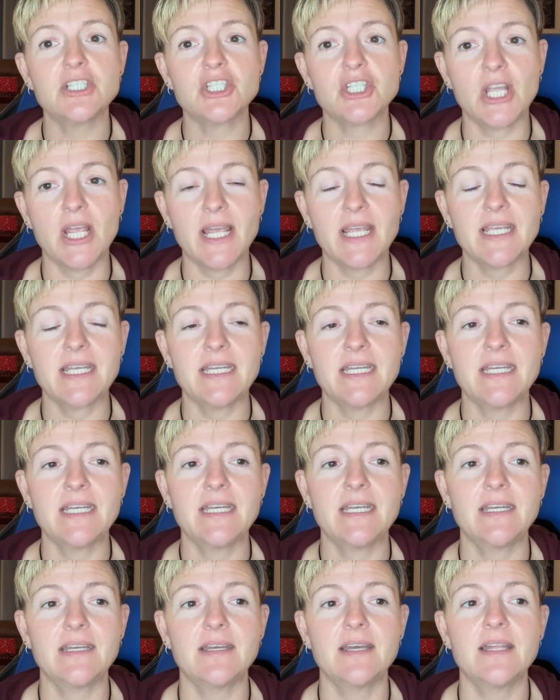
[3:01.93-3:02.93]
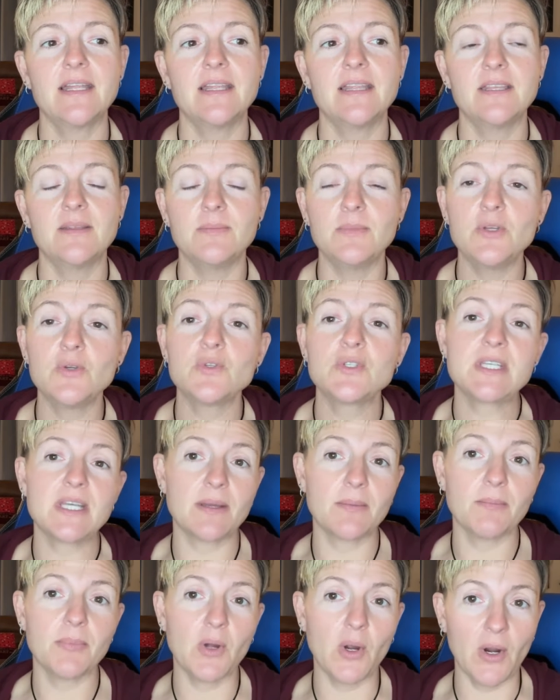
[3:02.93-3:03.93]
checking the
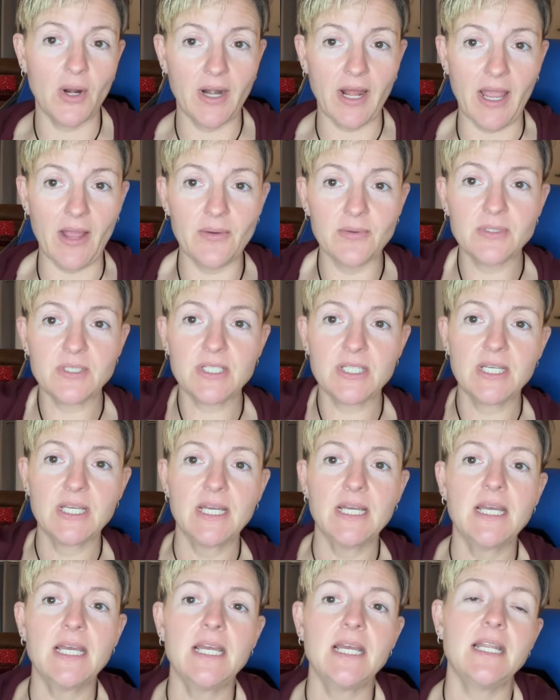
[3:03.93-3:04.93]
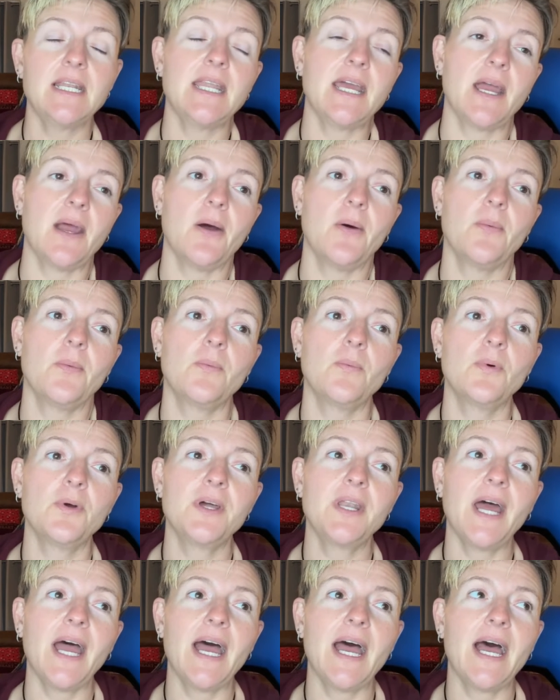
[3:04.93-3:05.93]
museum part out. Now,
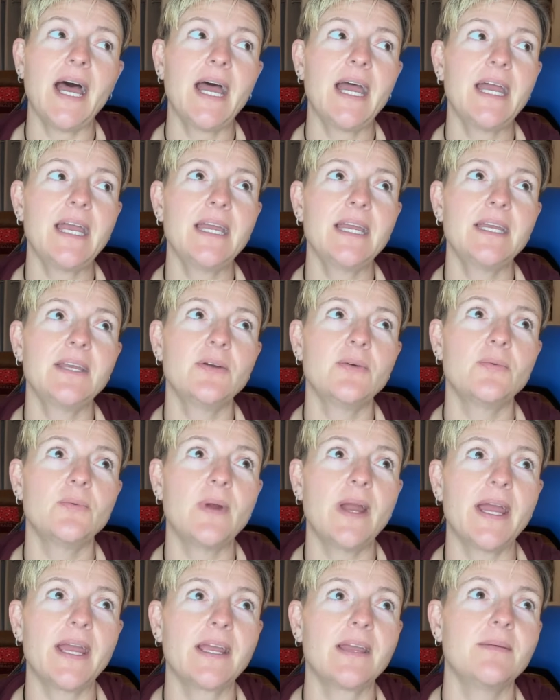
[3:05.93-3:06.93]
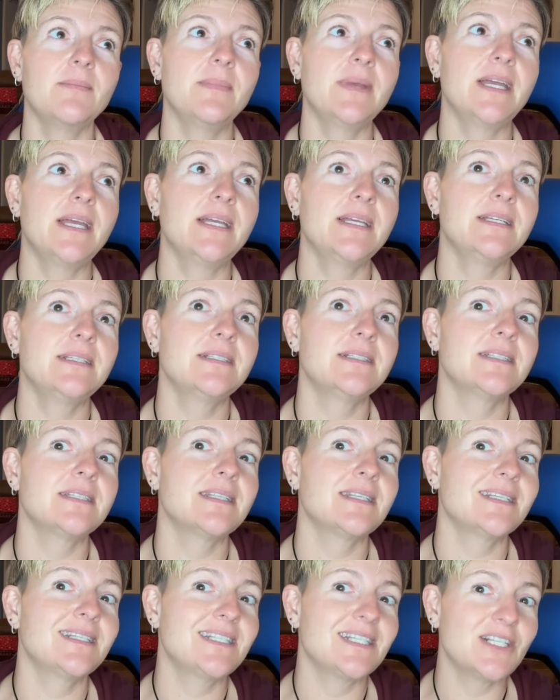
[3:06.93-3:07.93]
would I recommend
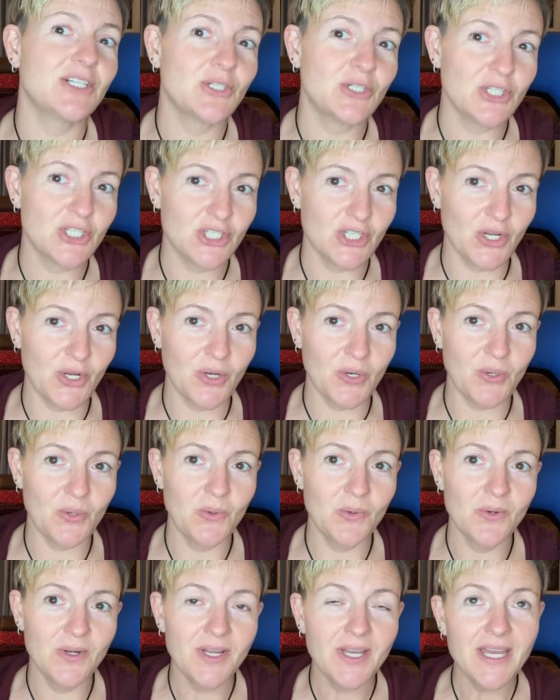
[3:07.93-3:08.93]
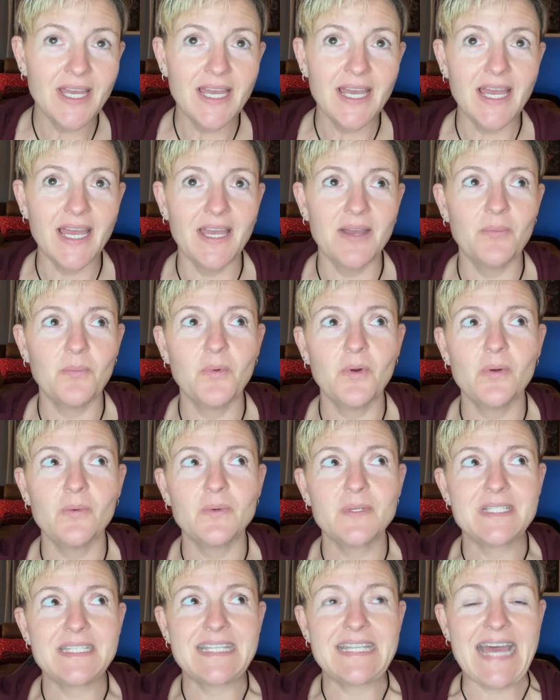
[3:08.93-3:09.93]
the dinner show, and what
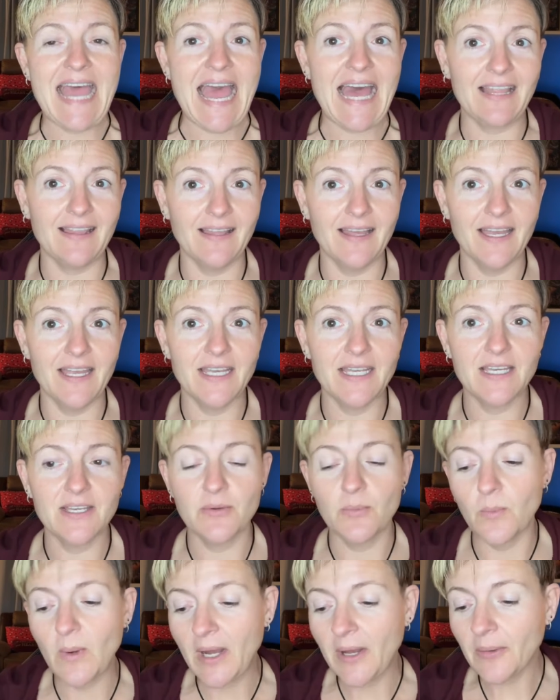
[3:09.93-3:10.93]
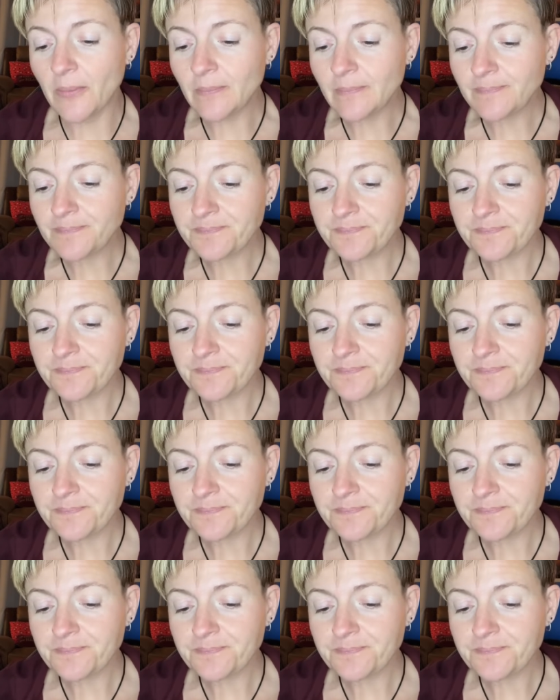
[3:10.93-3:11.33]
was that like? Well,